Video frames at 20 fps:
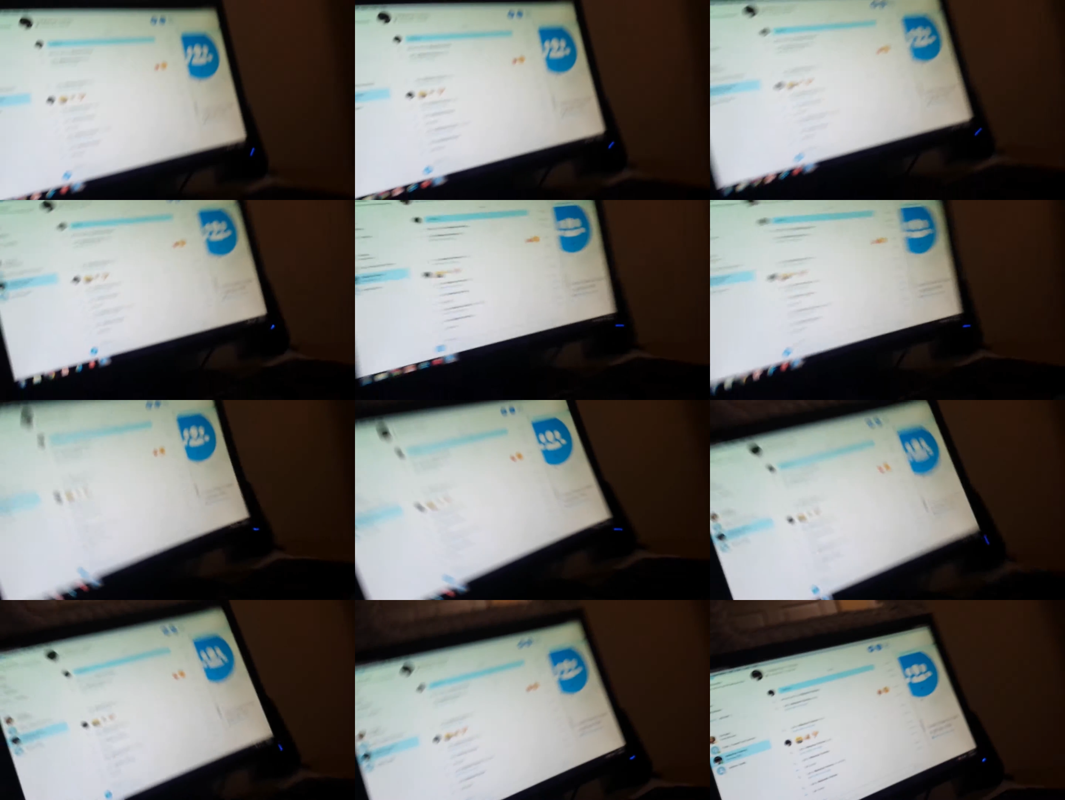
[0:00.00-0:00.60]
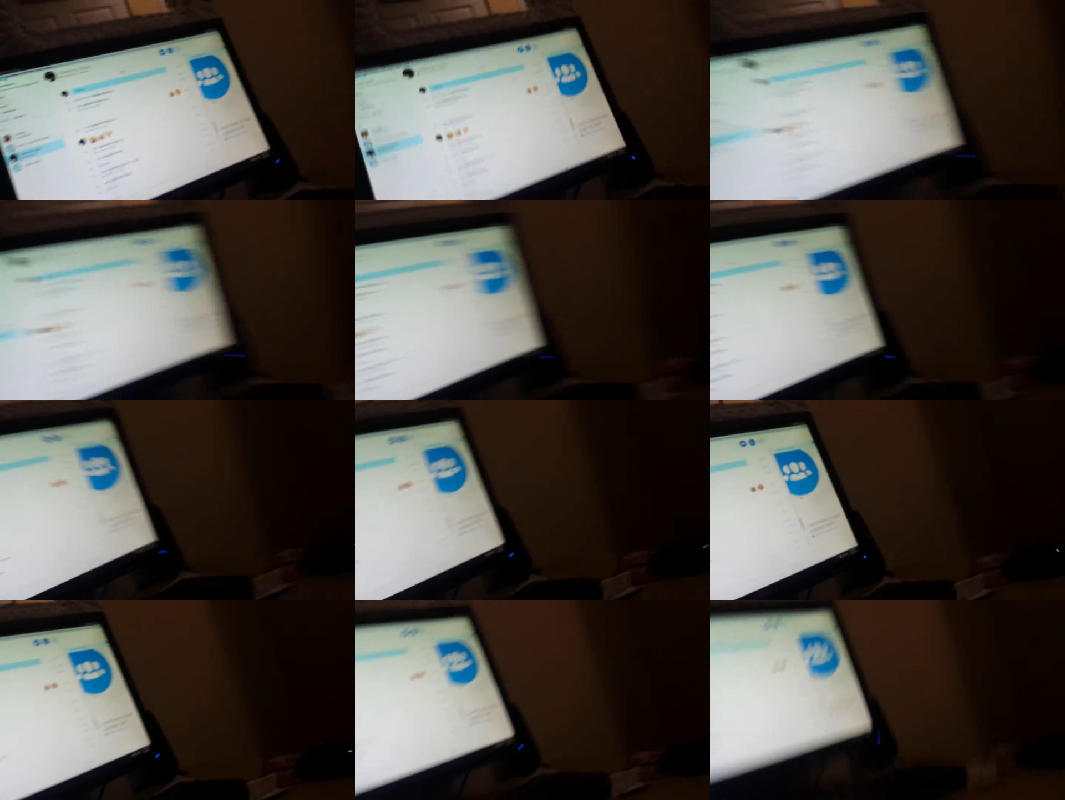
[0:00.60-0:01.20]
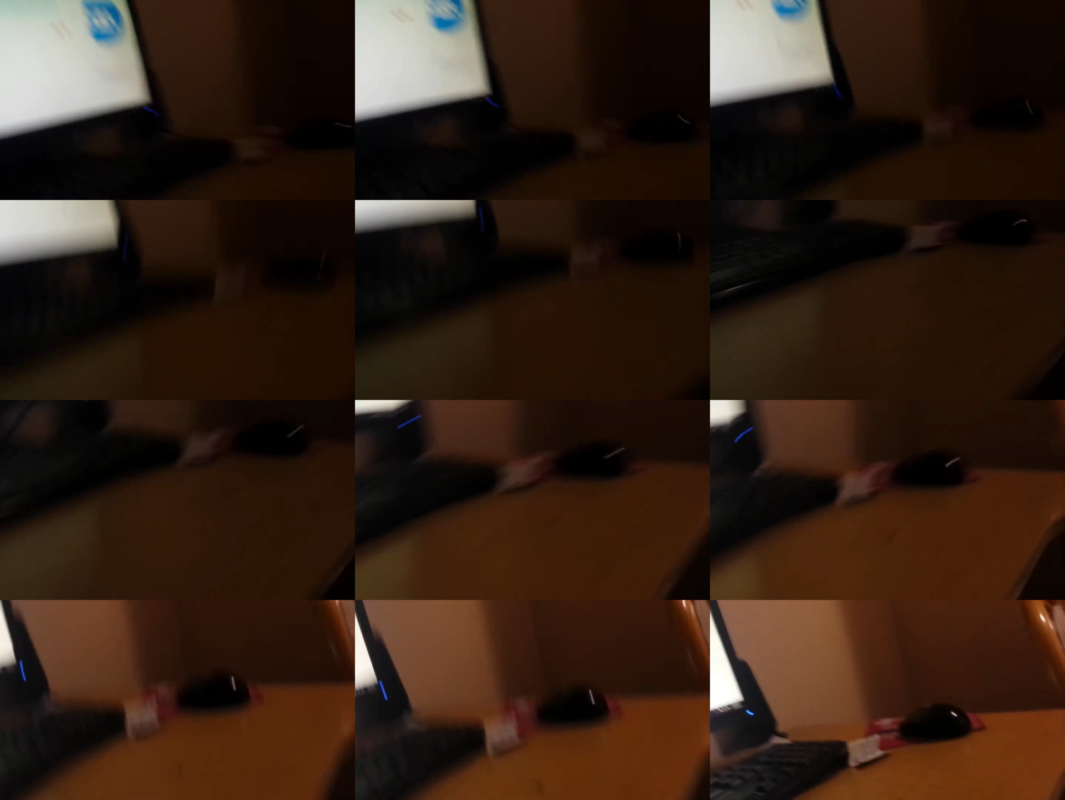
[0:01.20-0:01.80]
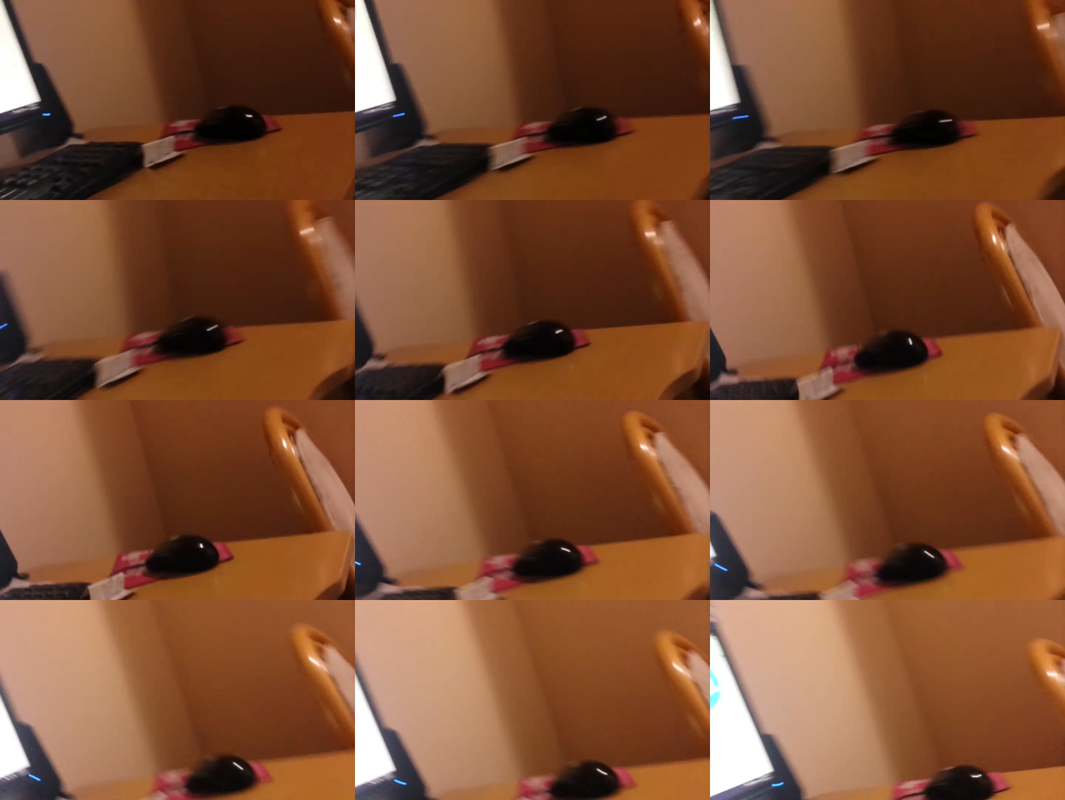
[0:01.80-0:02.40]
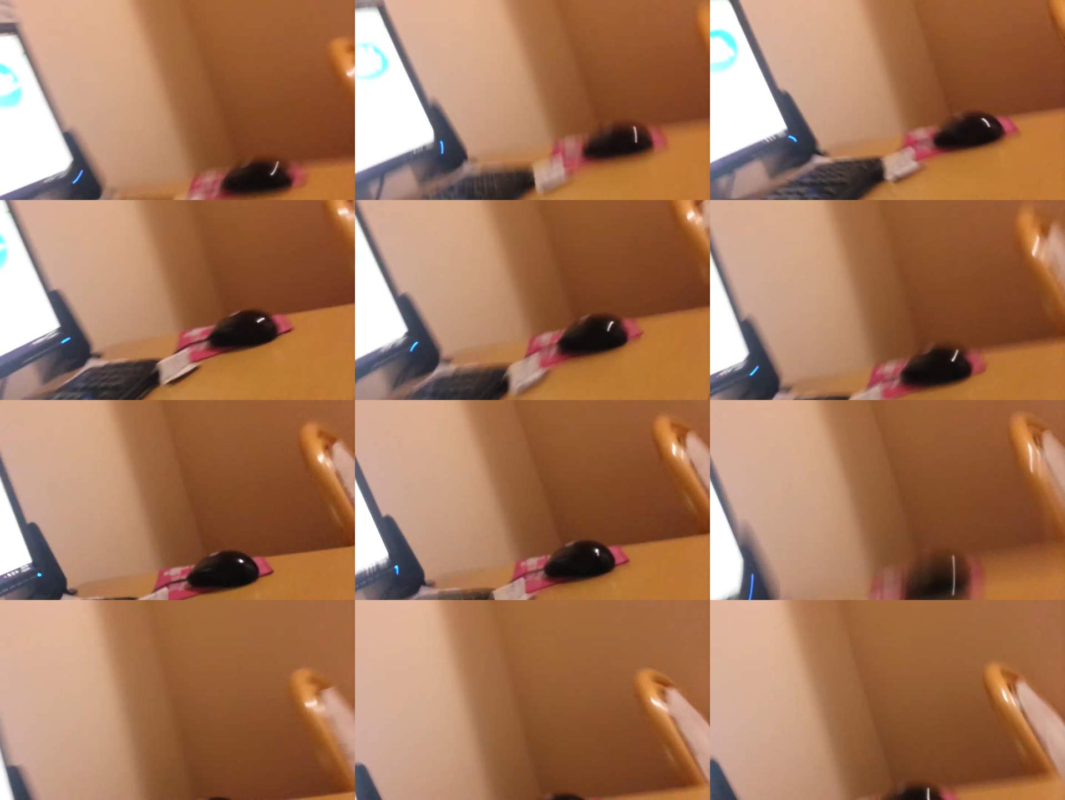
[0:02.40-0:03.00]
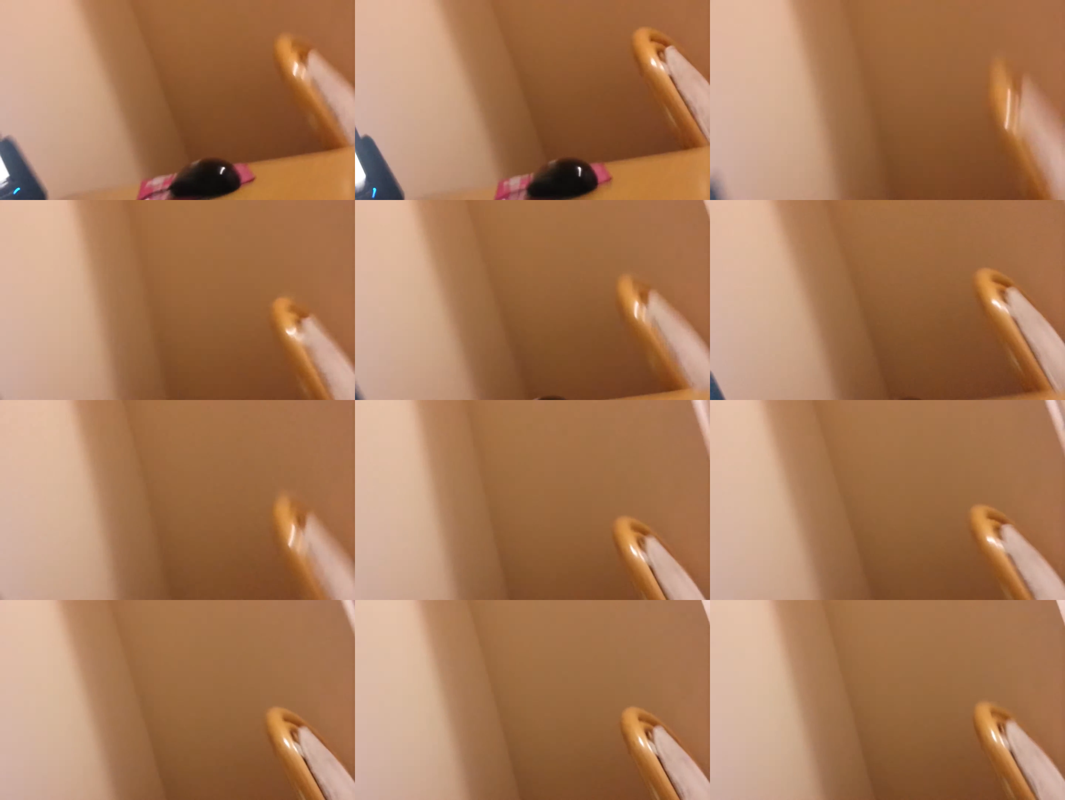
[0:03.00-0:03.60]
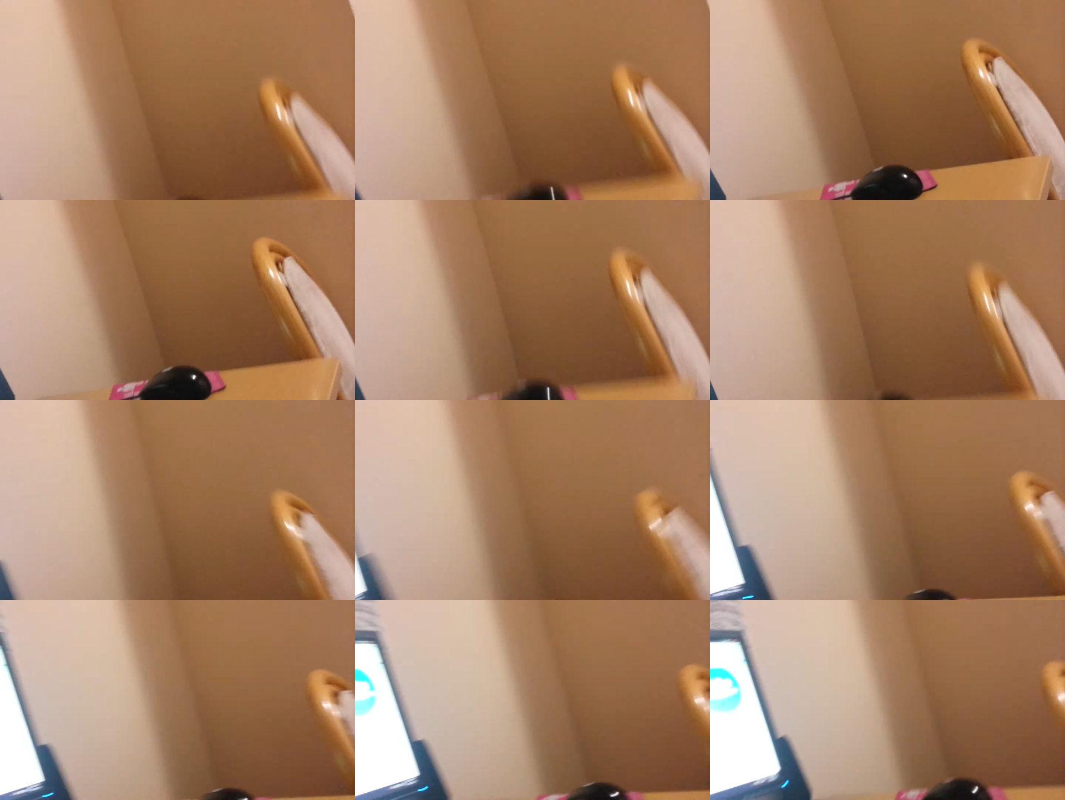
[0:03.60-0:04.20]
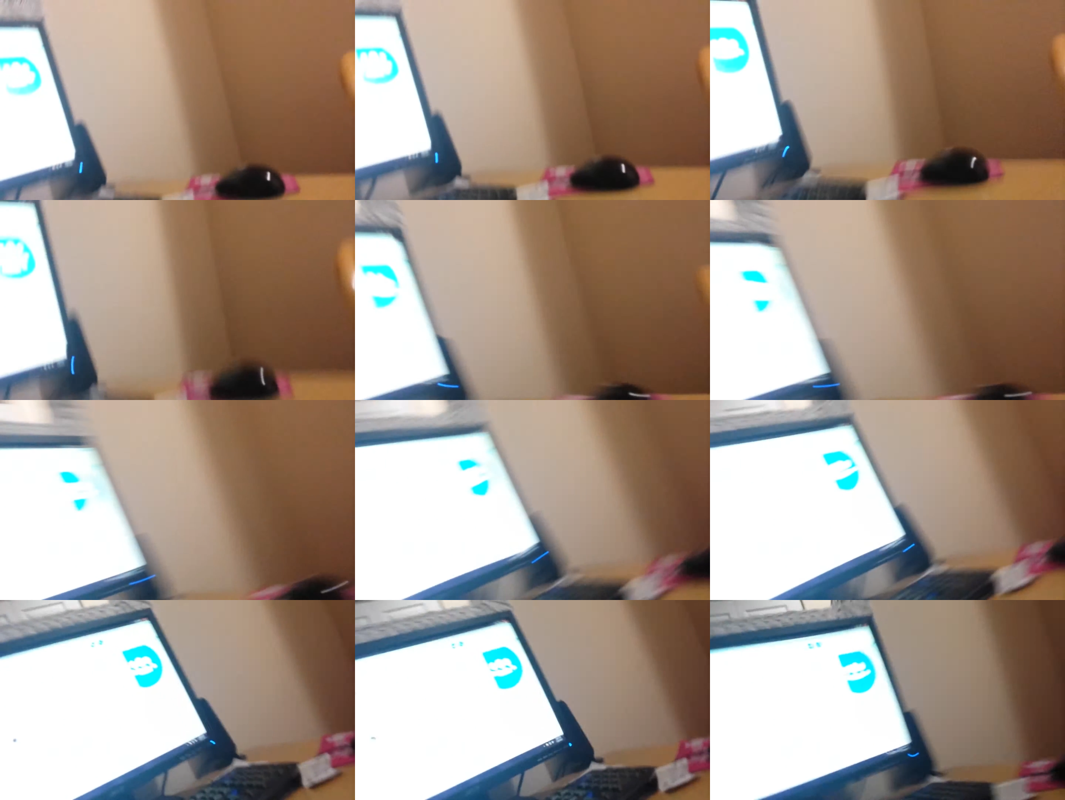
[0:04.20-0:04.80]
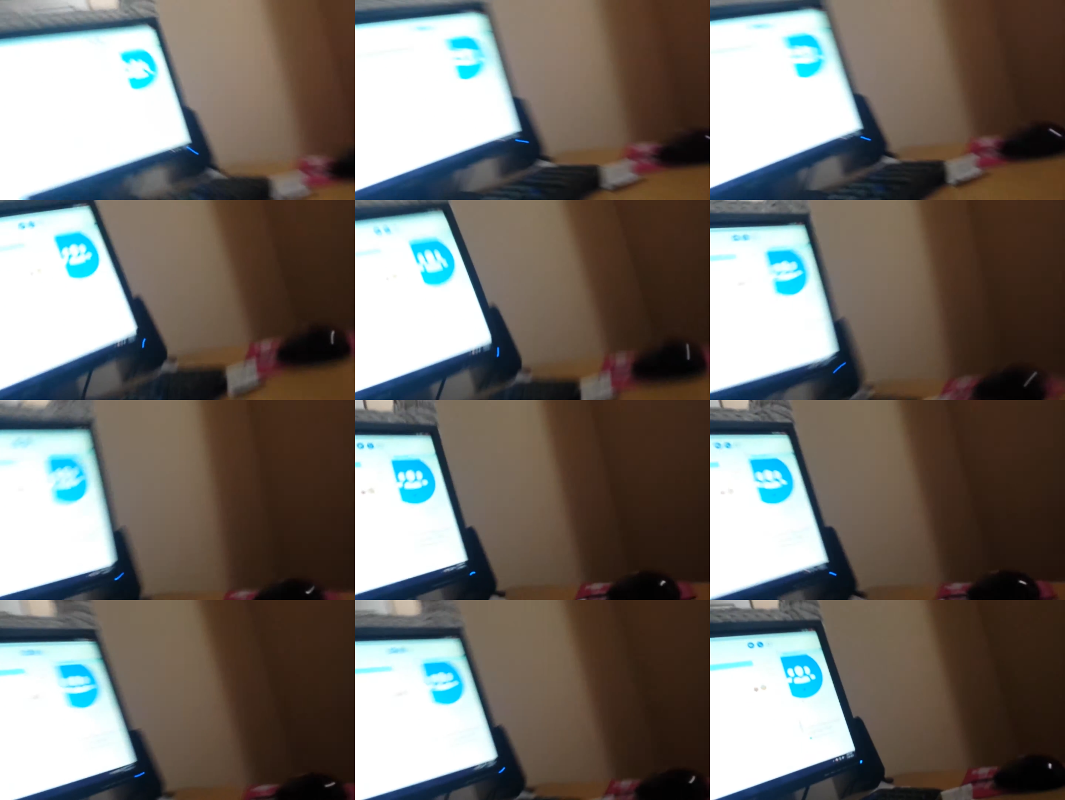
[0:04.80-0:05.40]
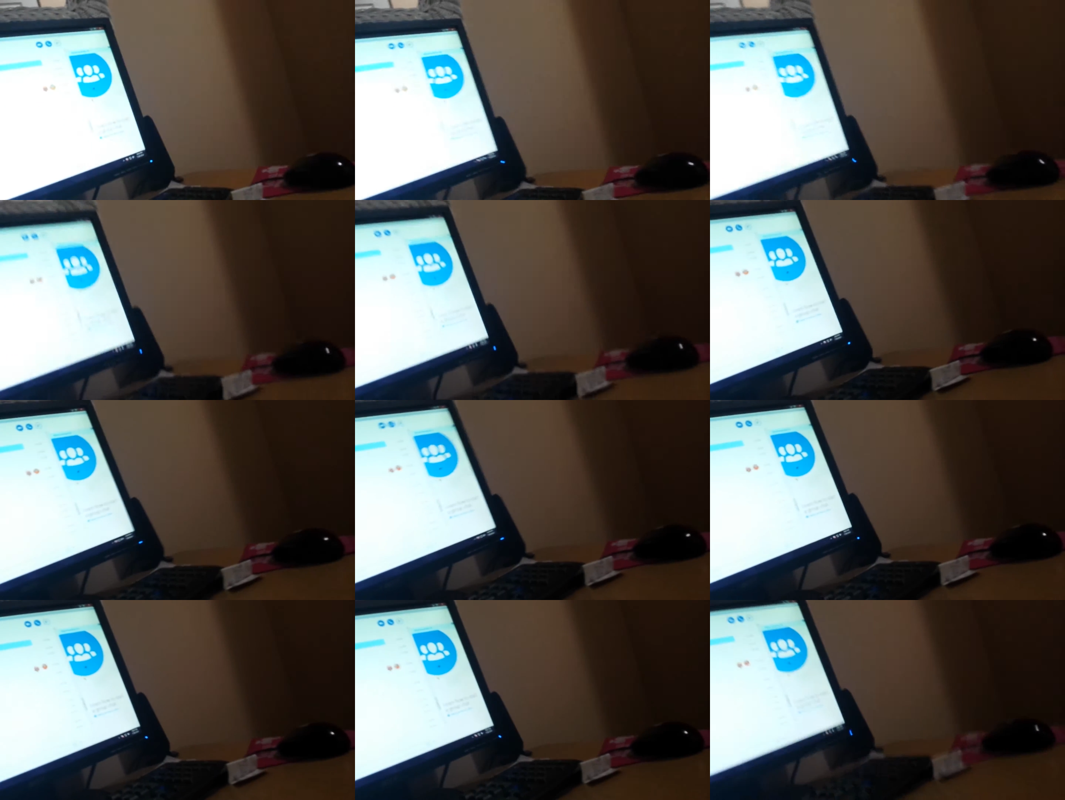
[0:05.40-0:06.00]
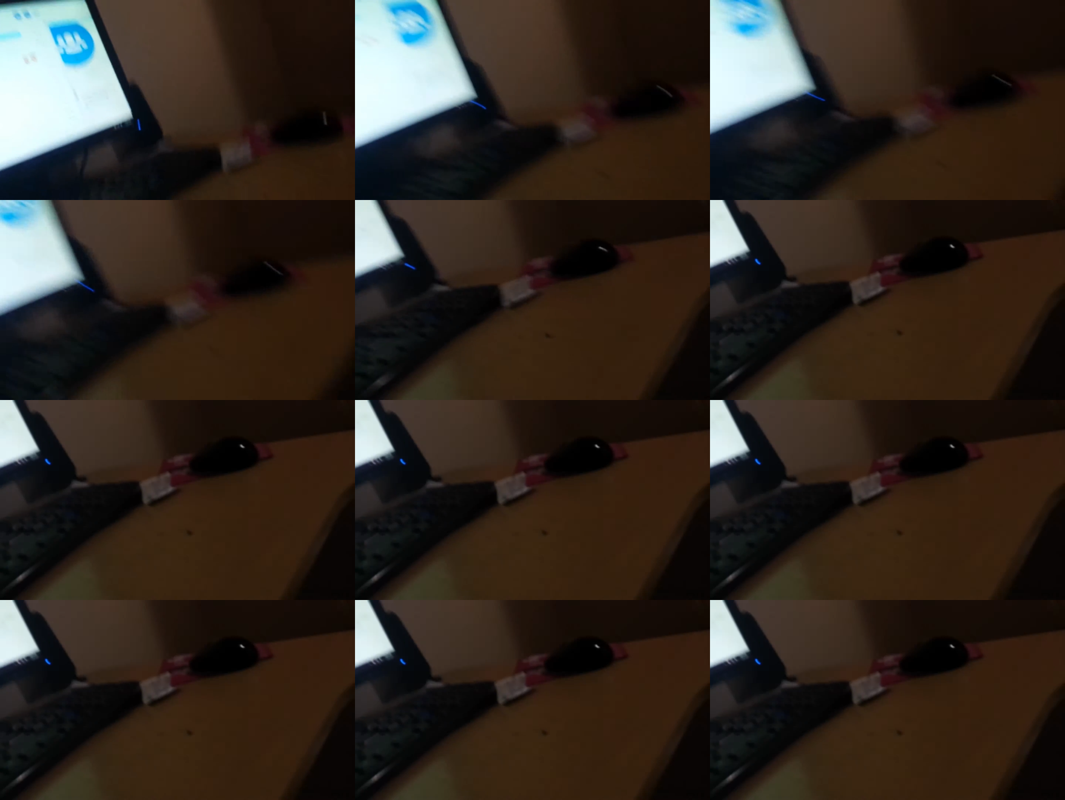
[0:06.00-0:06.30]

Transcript: [unreadable: no face in view]